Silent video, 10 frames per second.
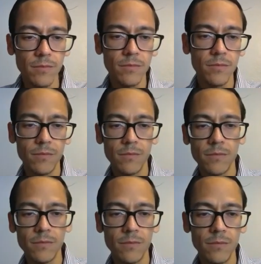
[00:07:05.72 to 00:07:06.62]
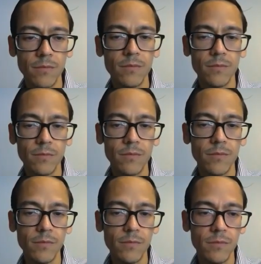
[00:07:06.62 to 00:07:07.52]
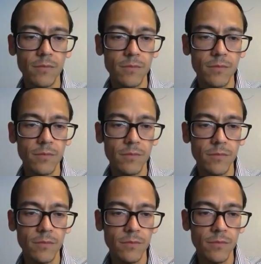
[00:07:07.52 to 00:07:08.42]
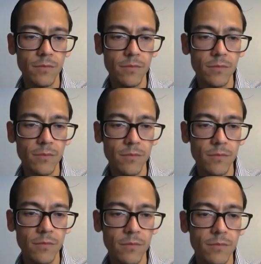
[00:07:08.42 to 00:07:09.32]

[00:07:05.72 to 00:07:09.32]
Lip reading: No words are spoken by the person on screen.